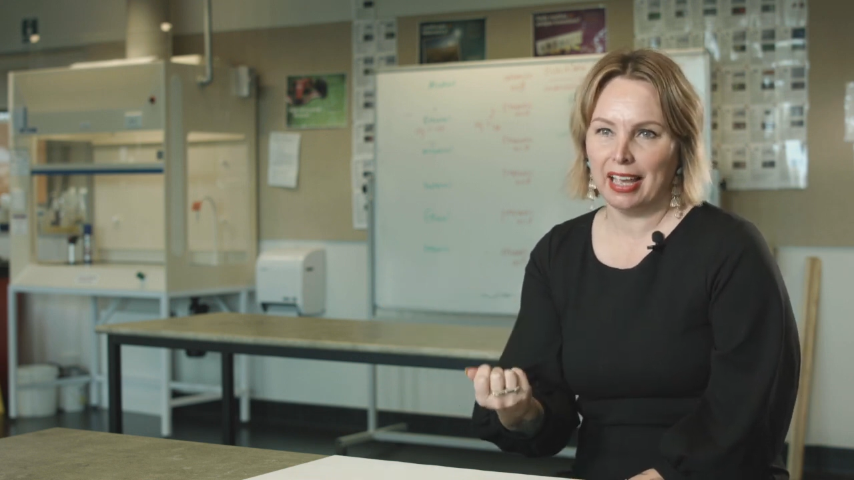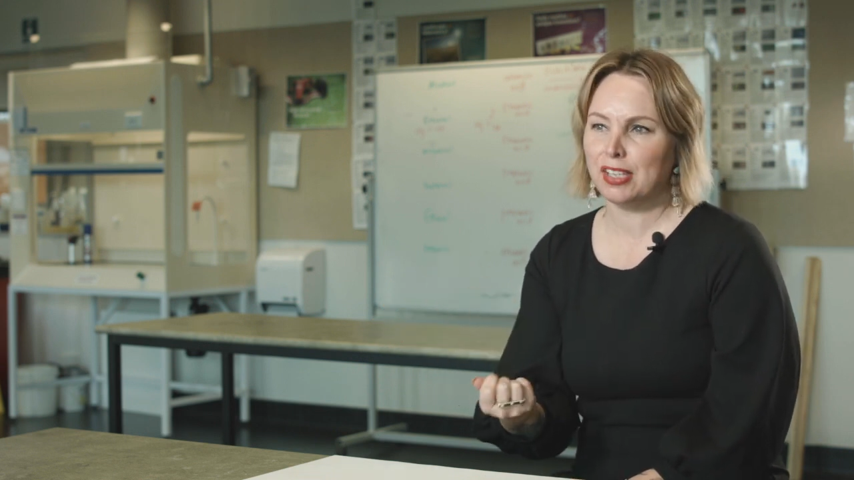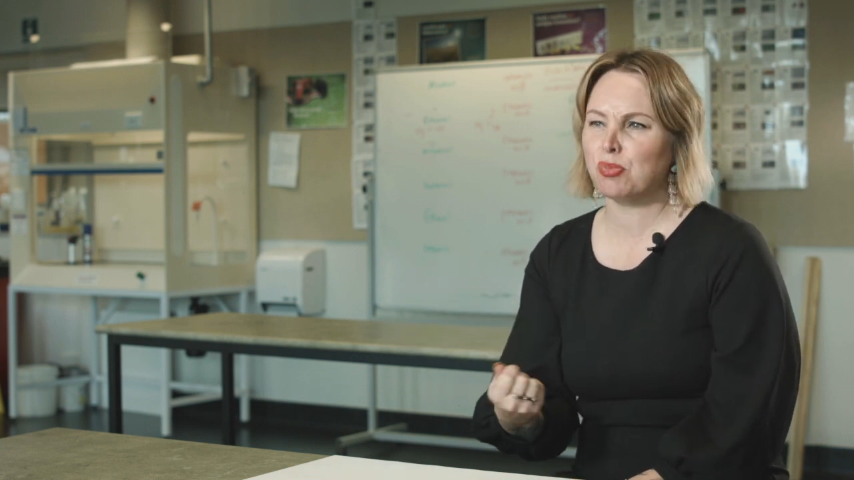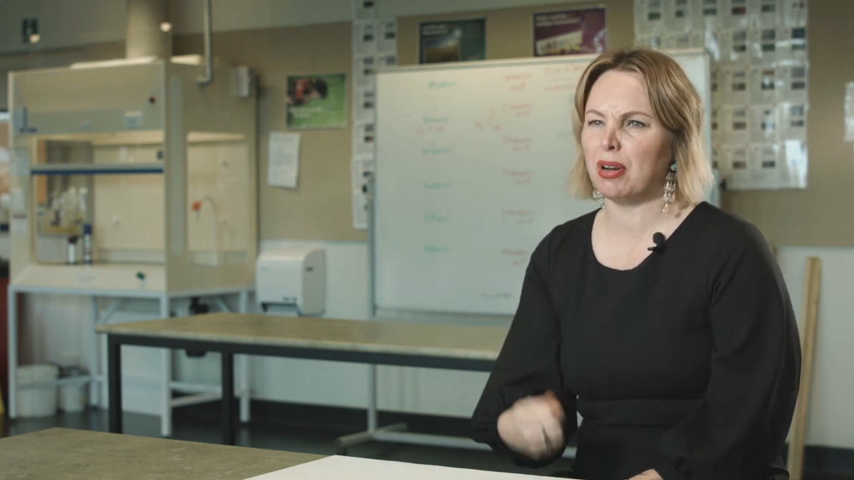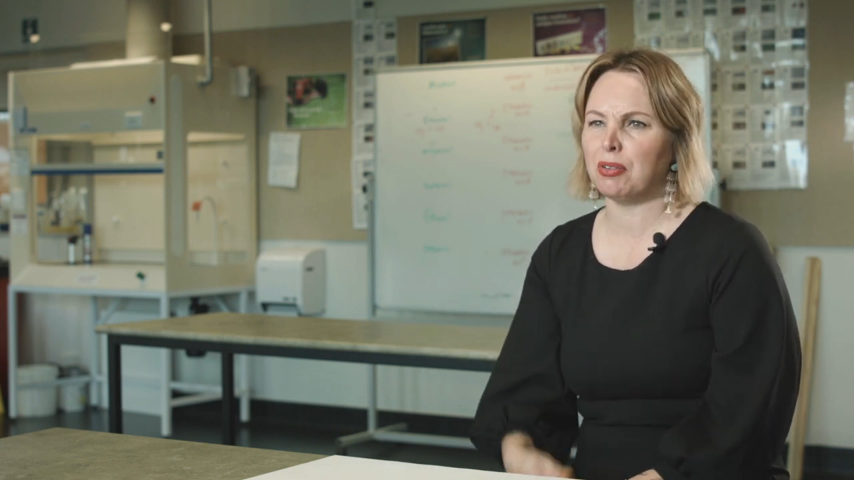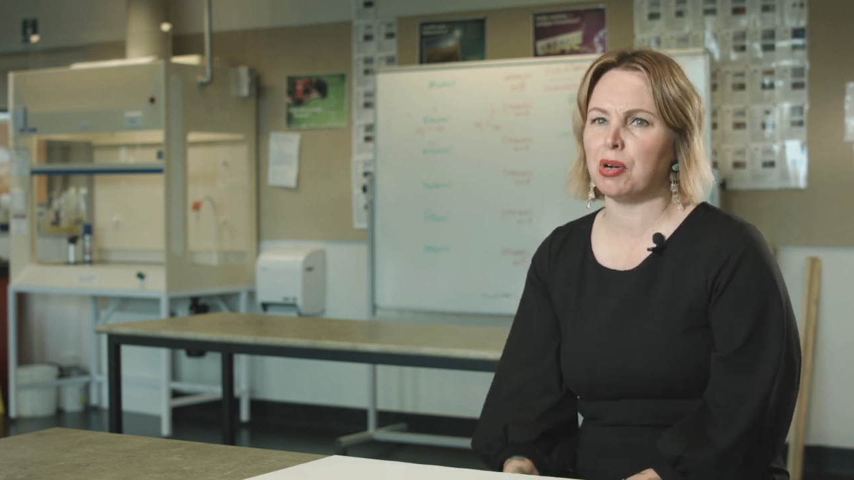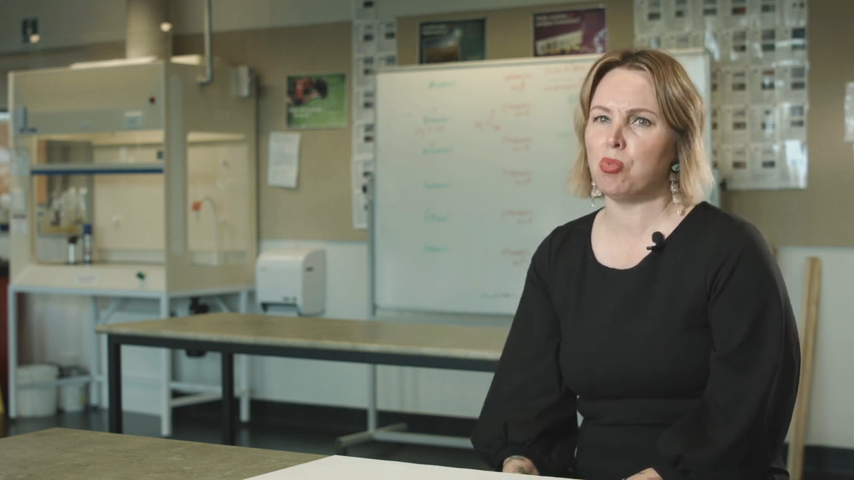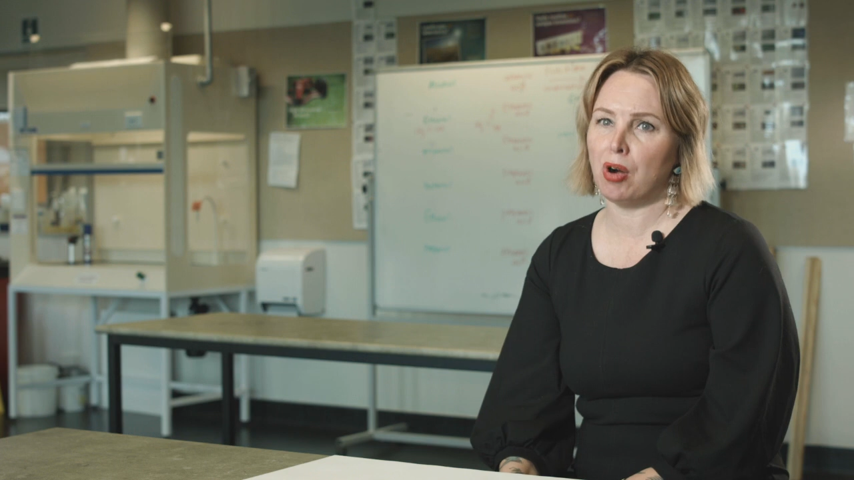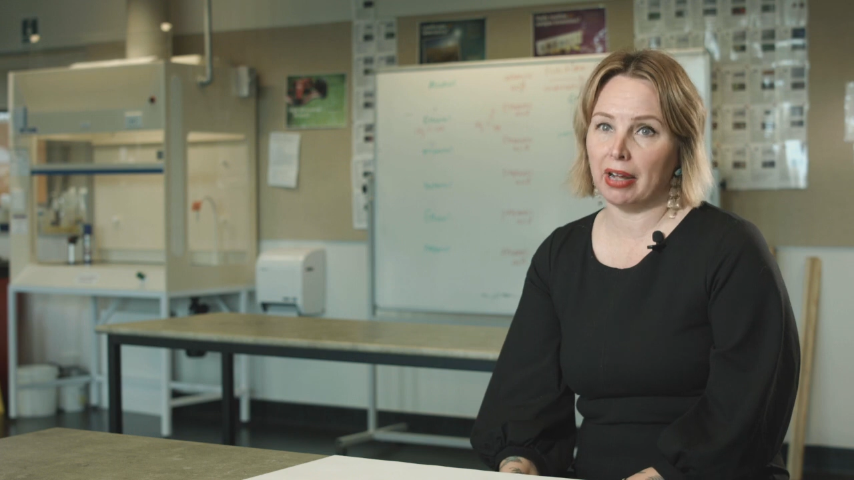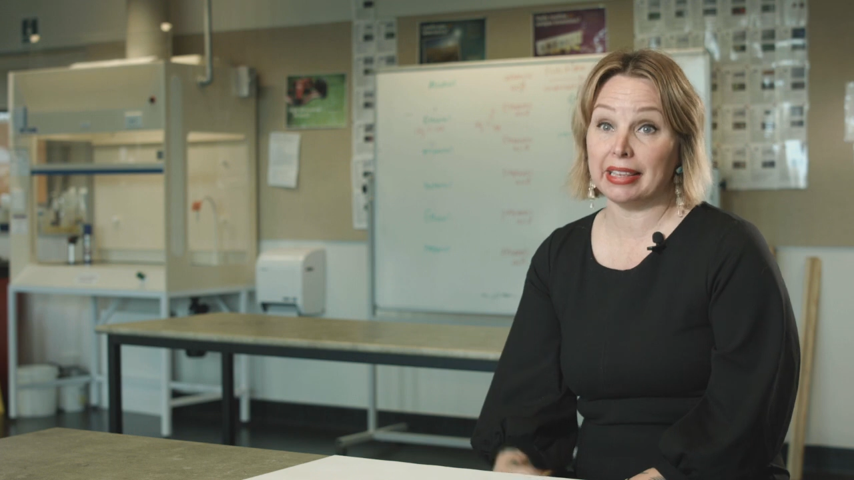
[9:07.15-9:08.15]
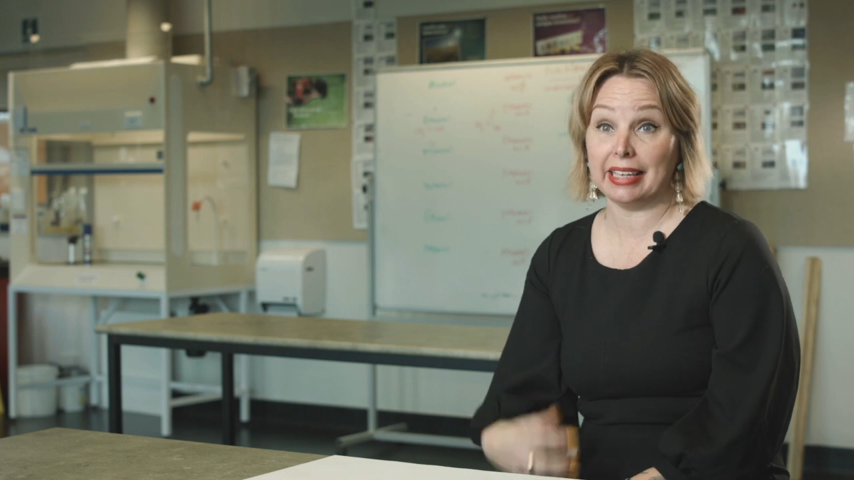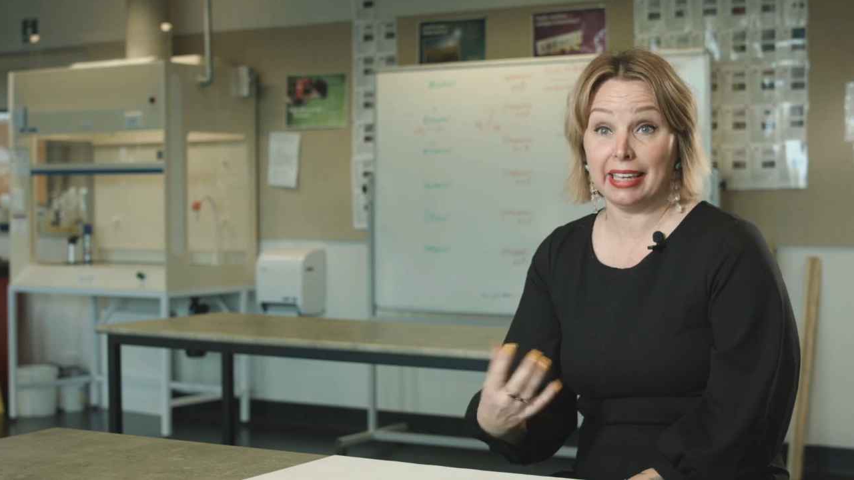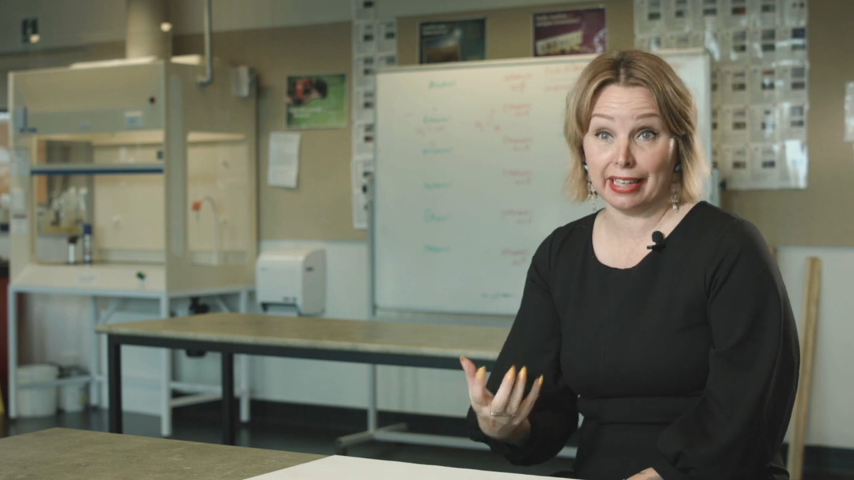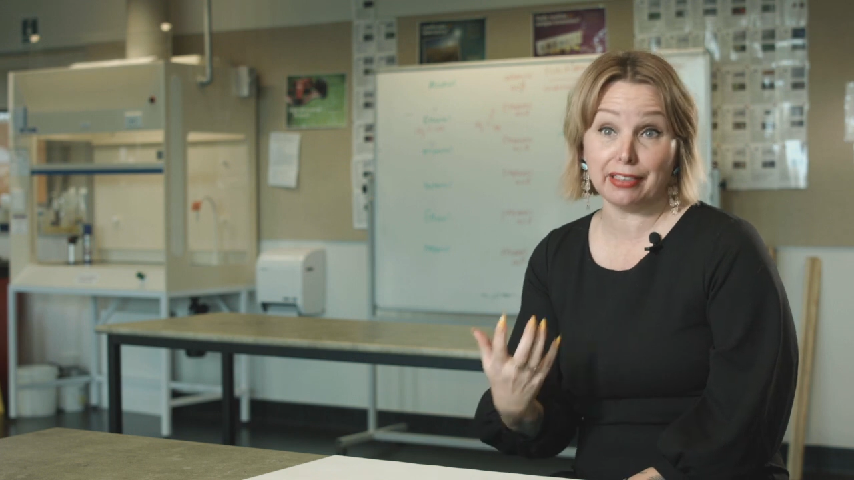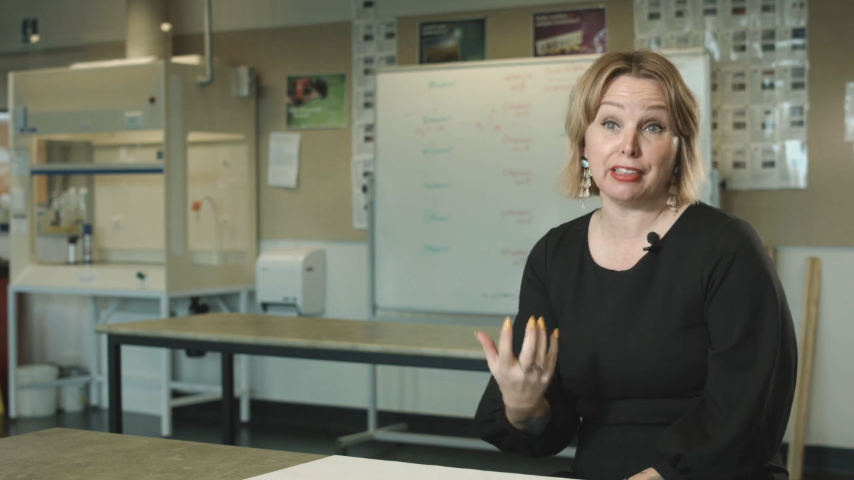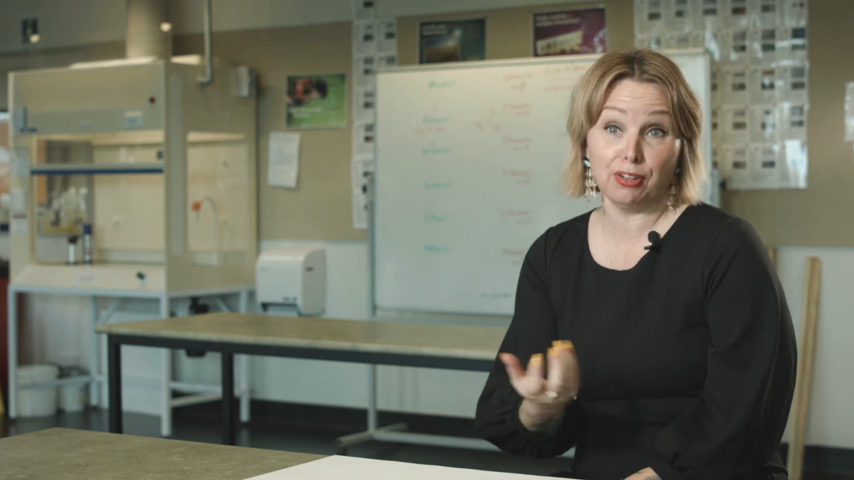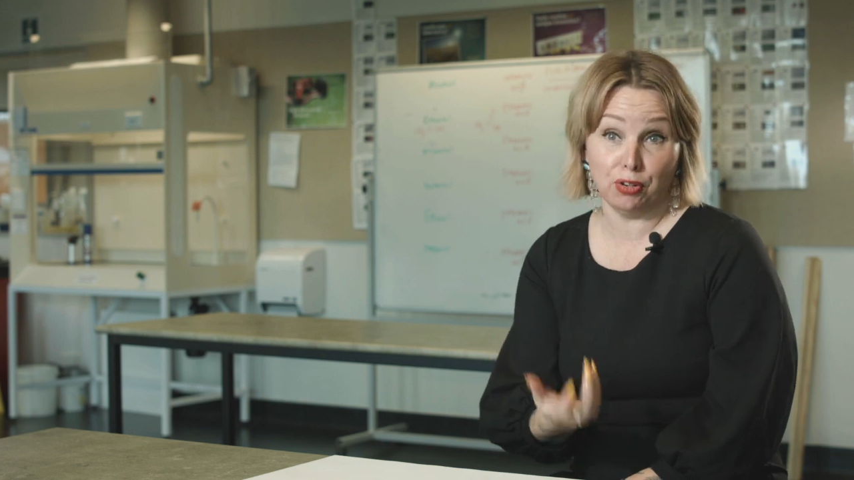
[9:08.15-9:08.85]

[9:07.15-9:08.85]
is wondering why the heck they're